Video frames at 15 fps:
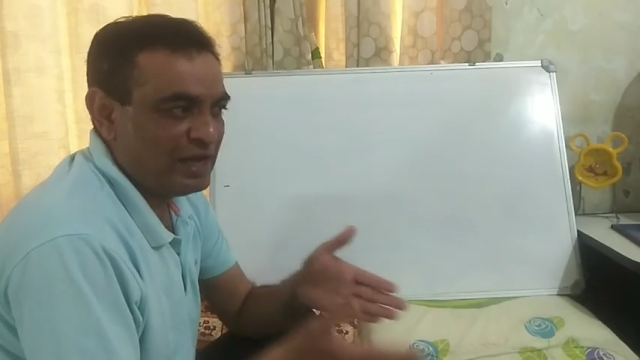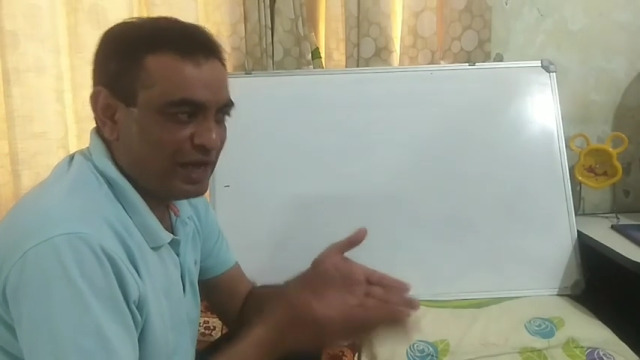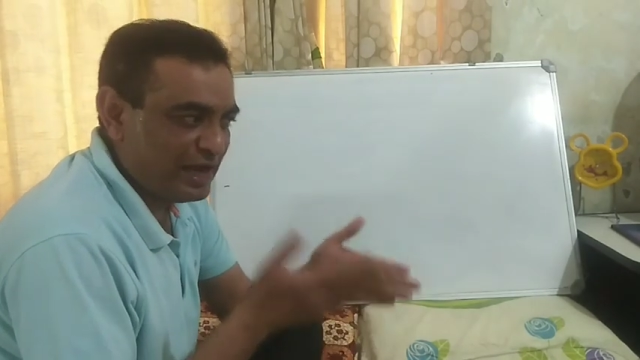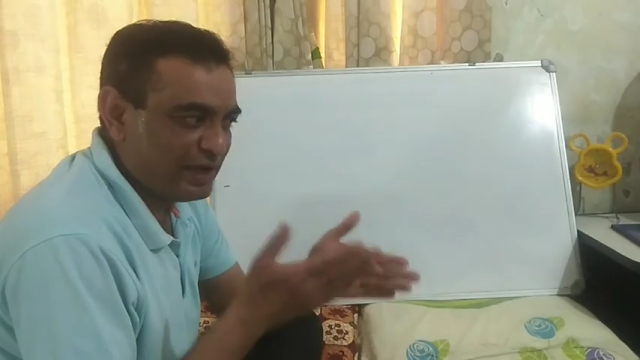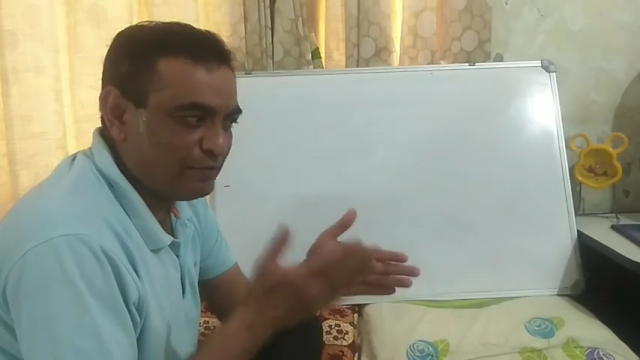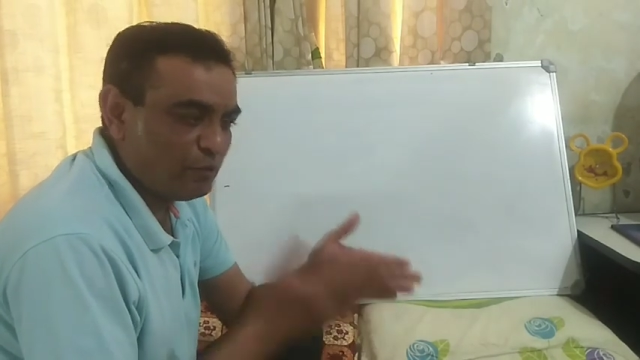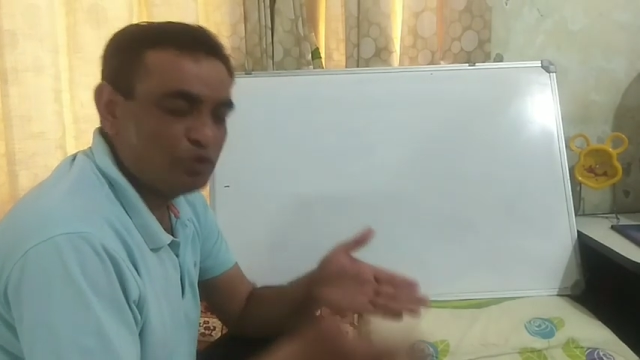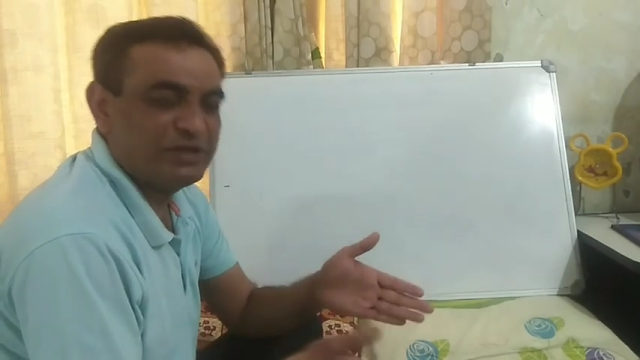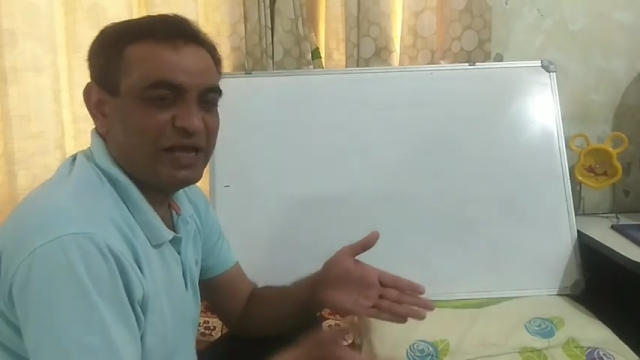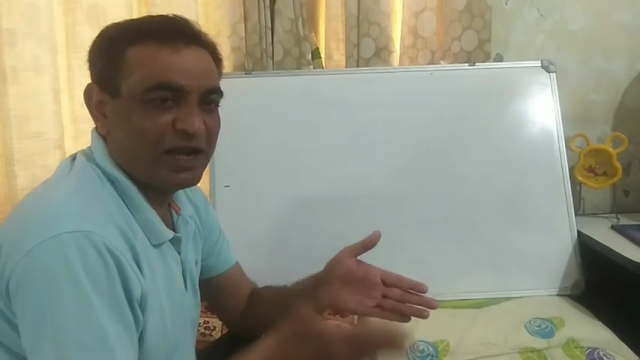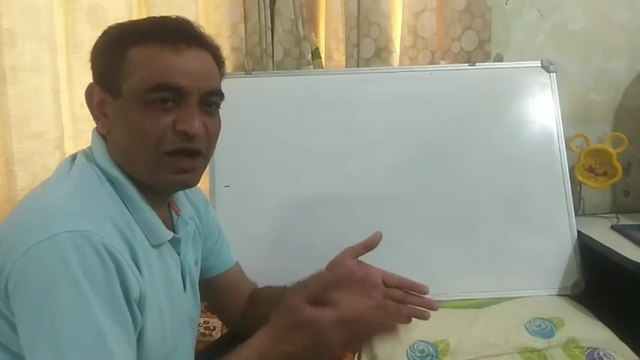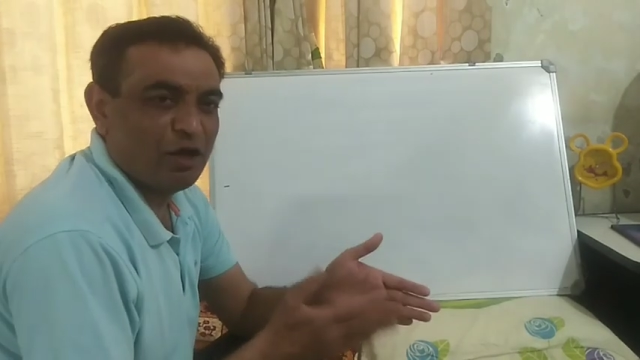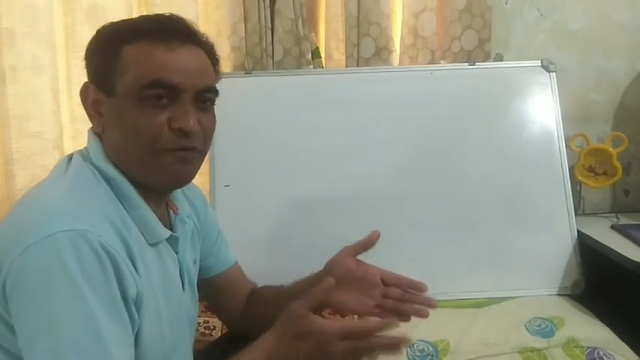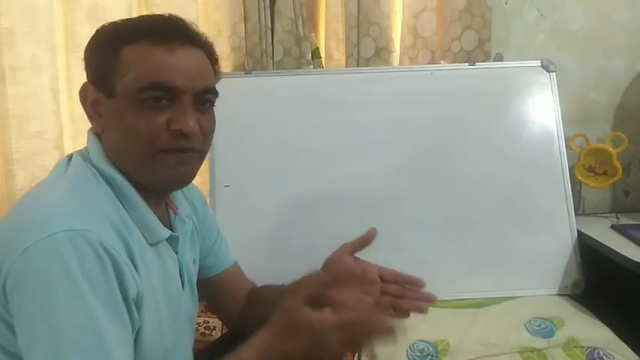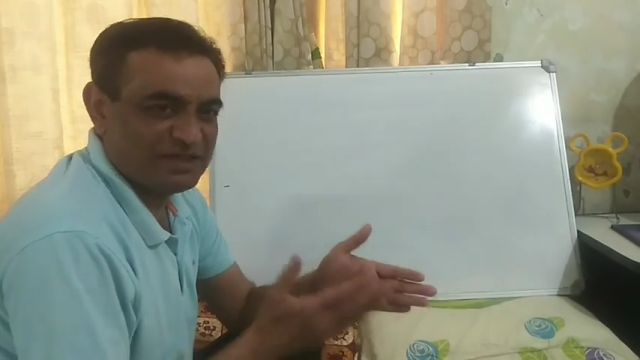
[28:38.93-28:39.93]
and whose
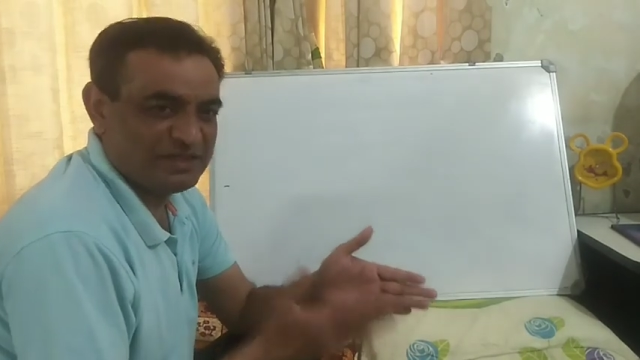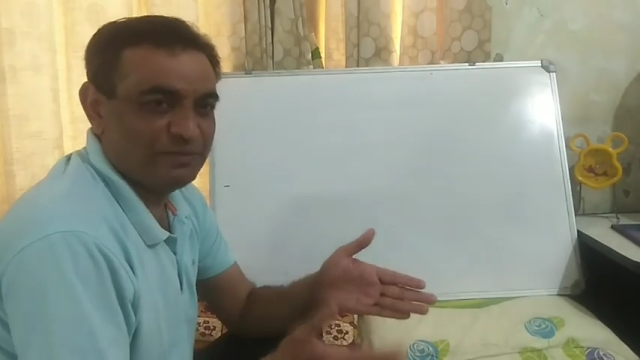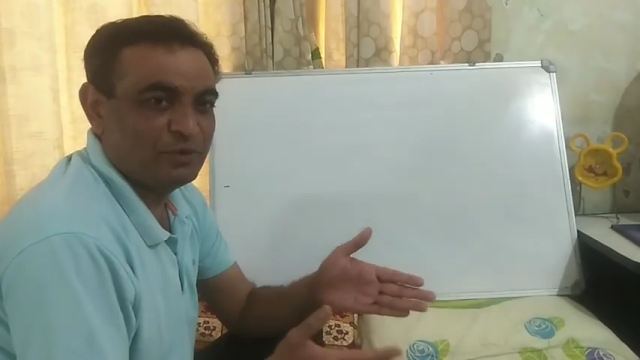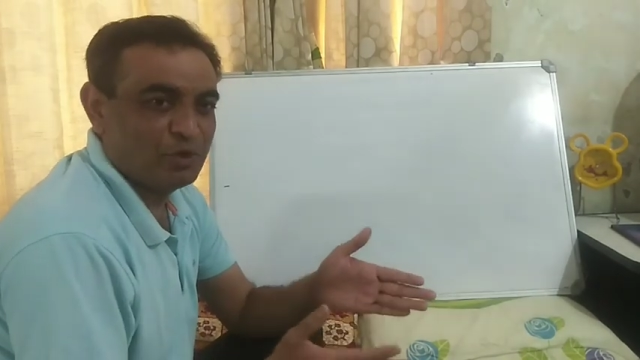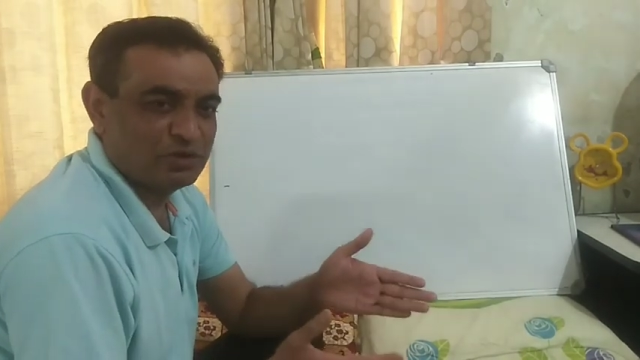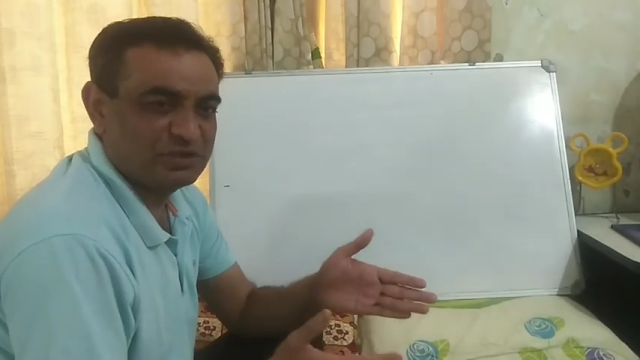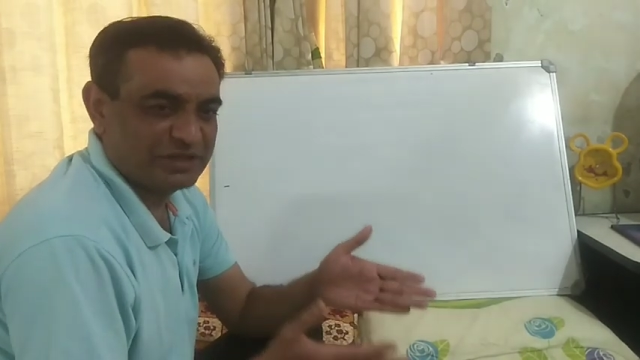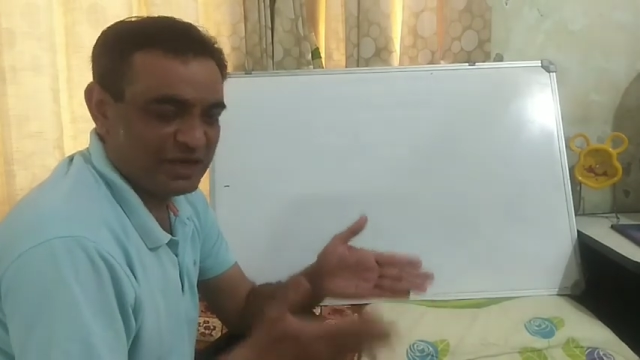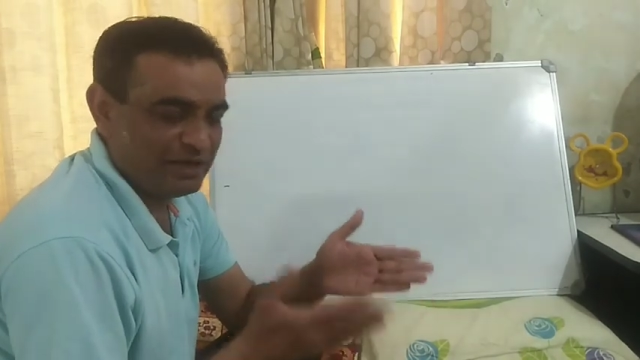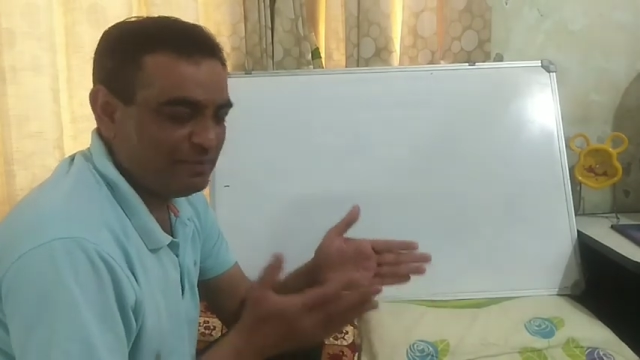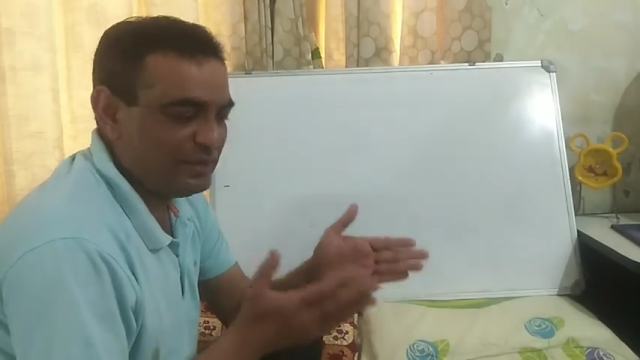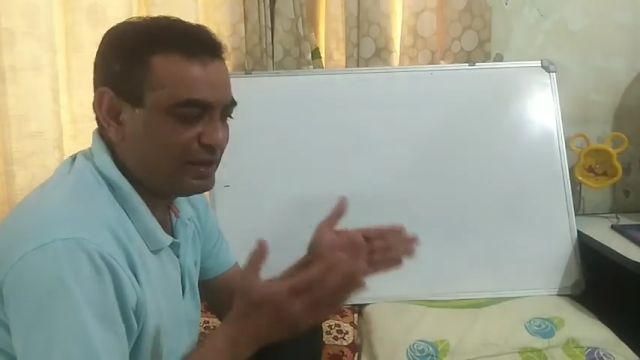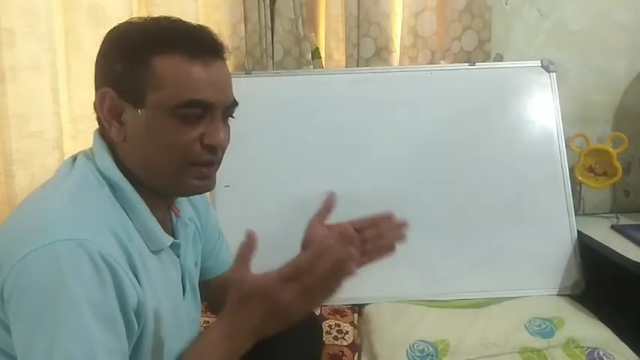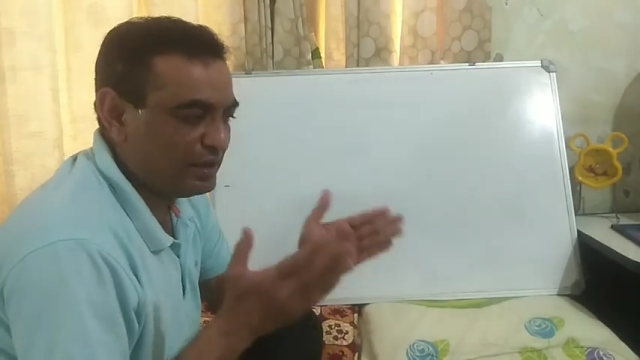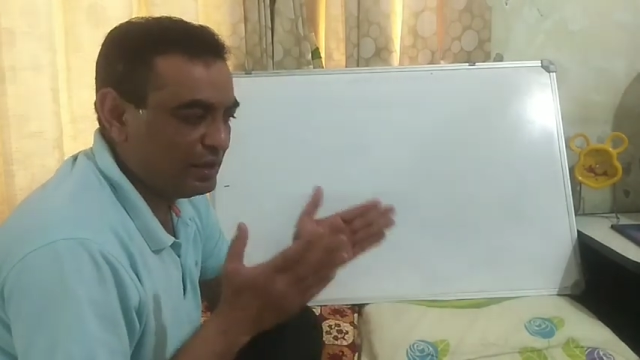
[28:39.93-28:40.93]
angle of asymptotes can
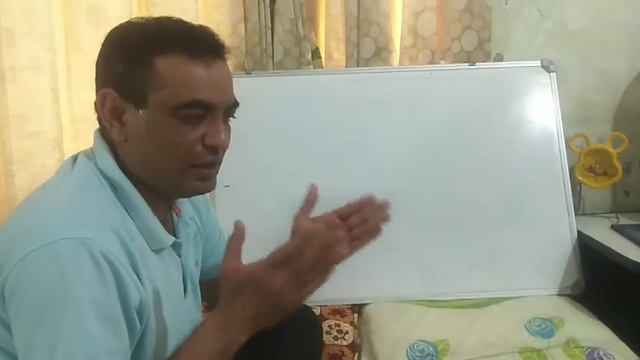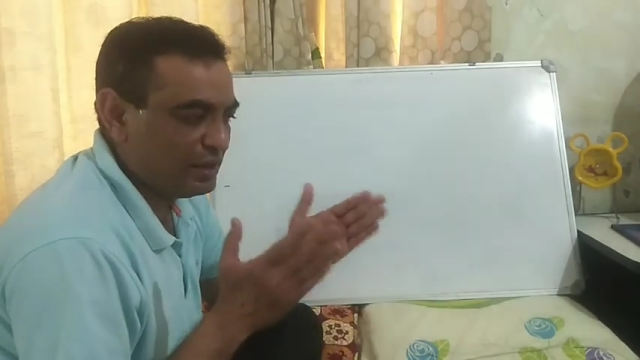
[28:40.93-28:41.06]
be